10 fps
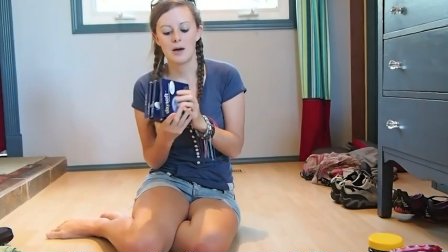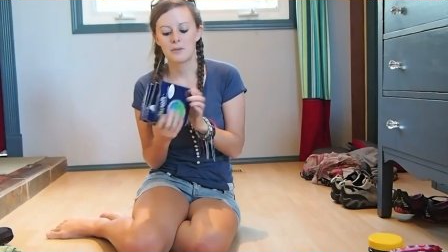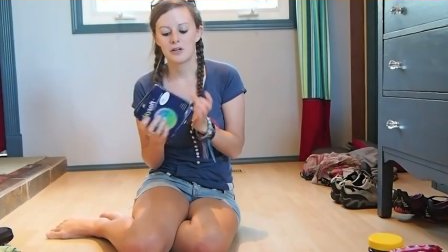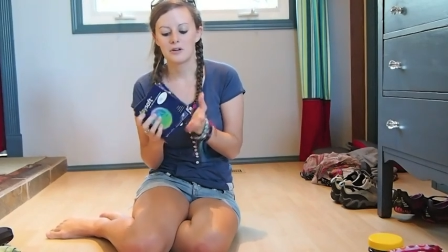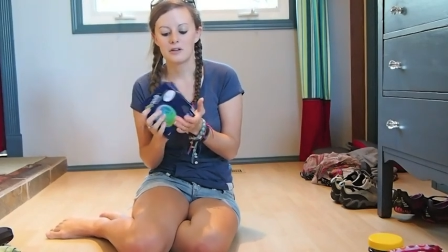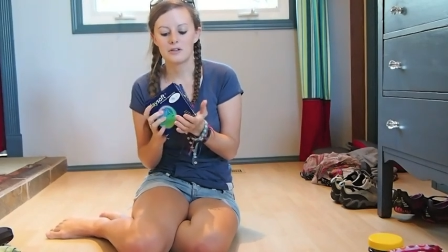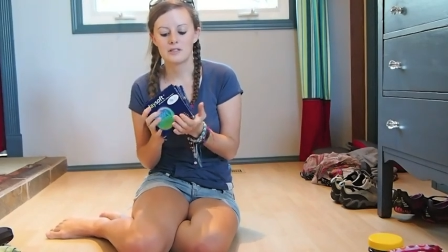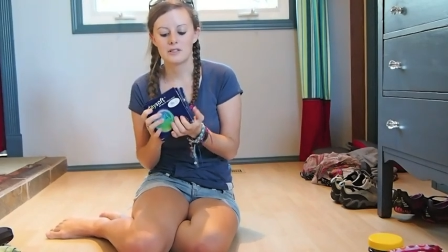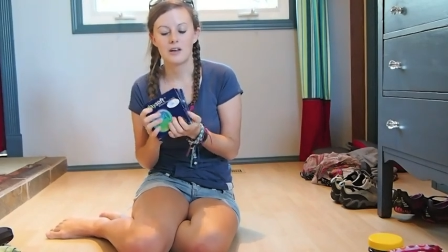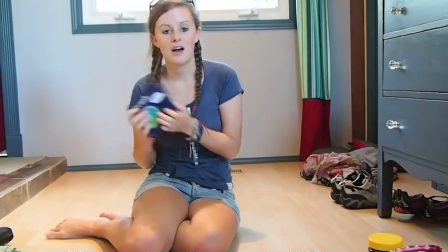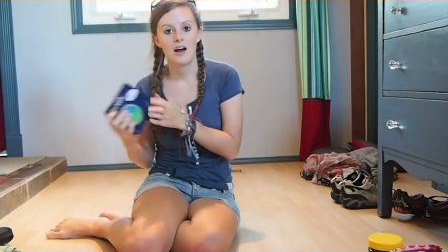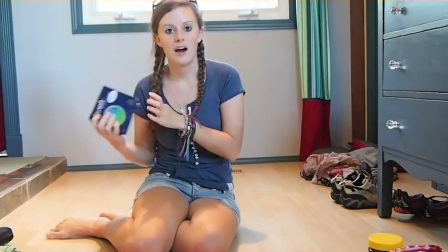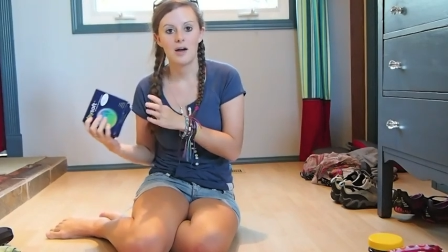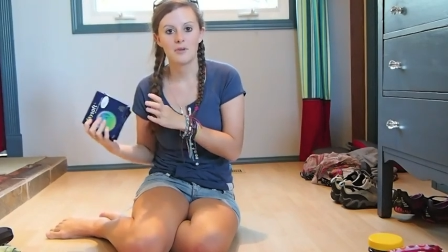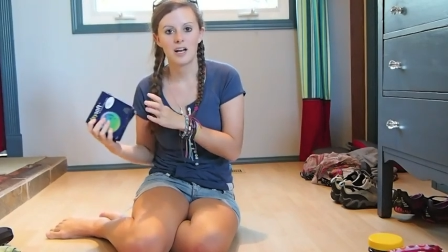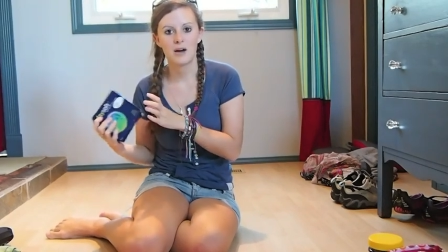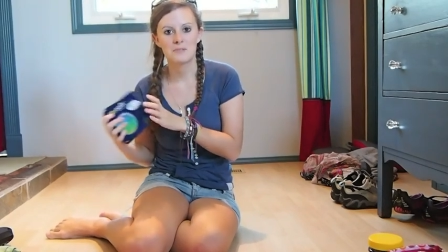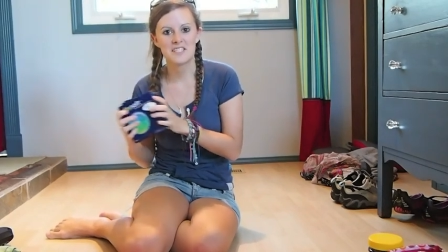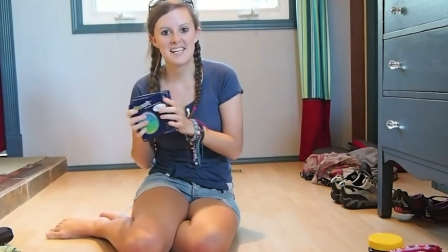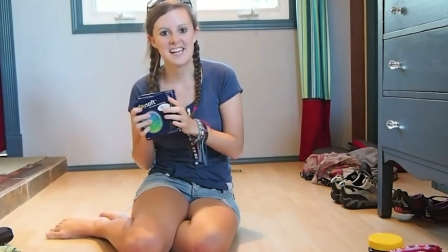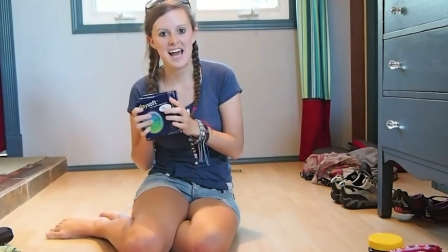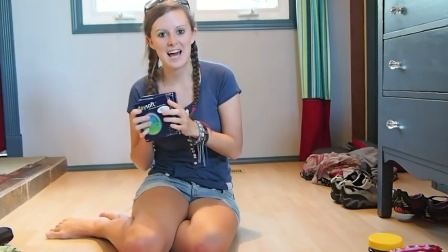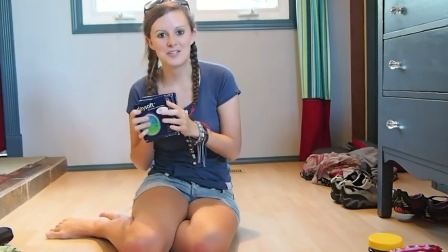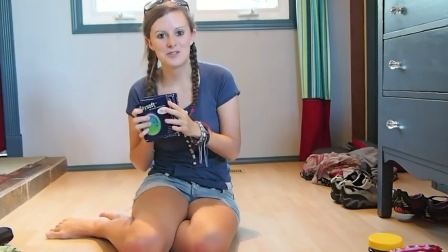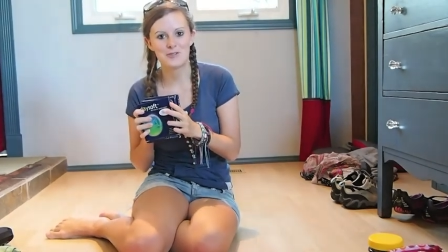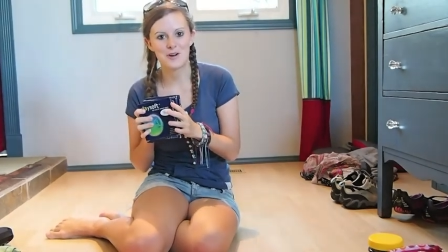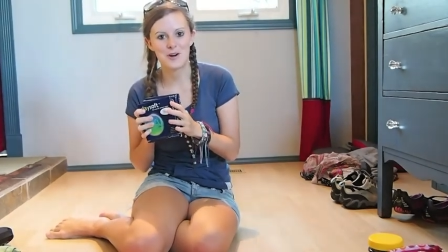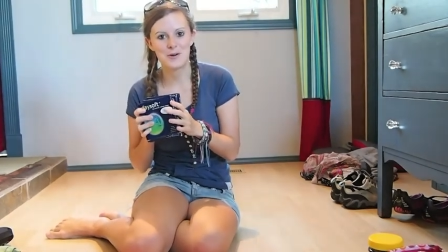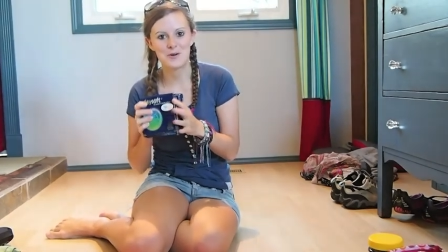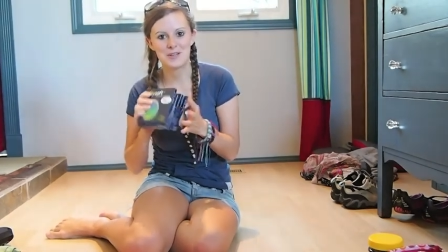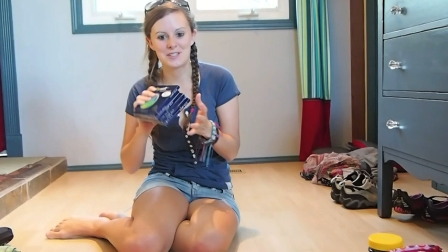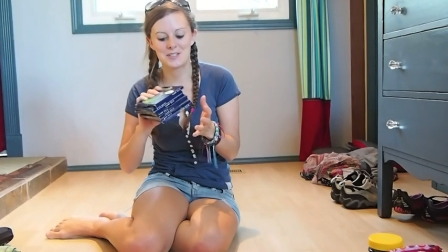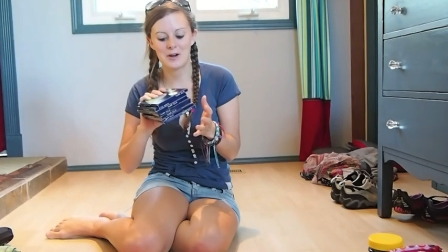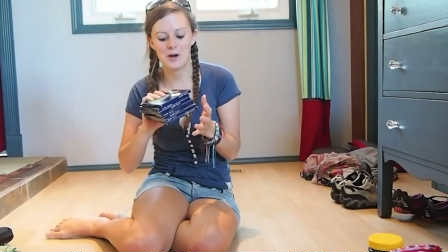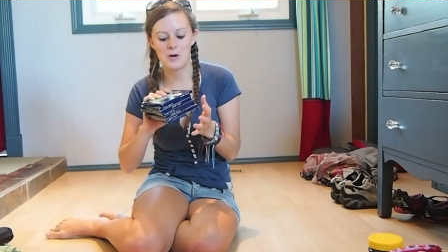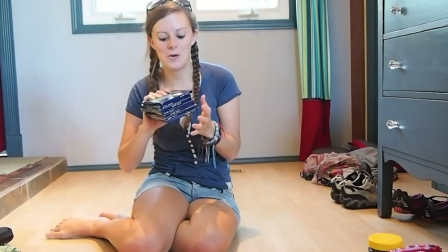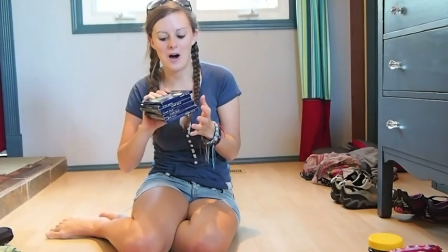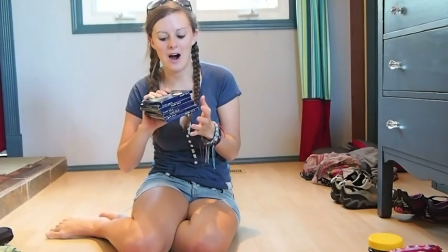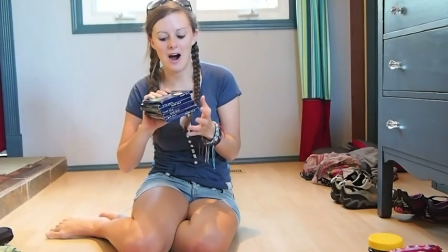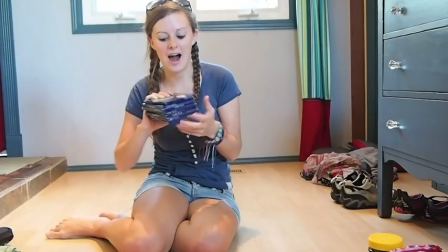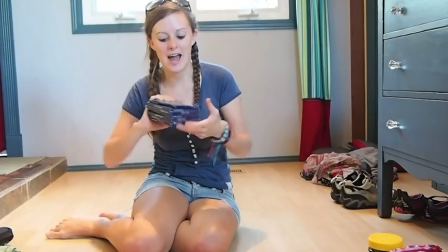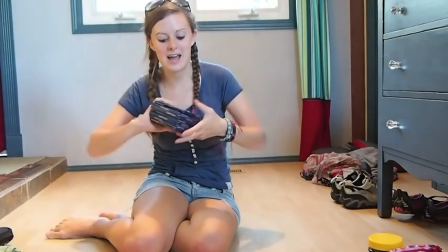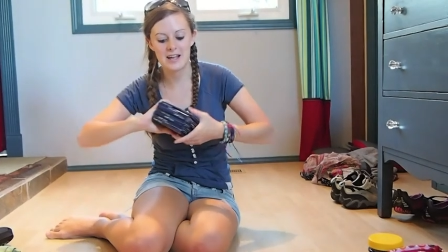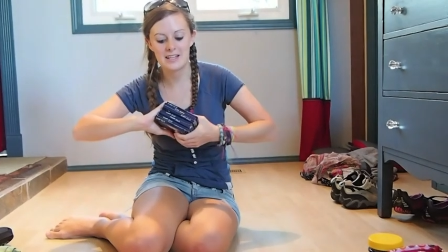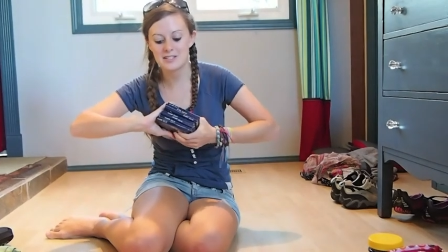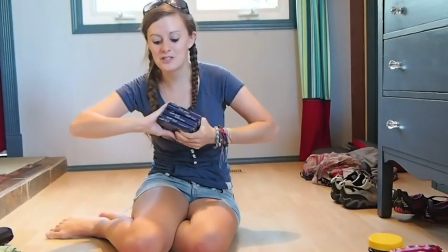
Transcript: because I'm clumsy, as you know, so I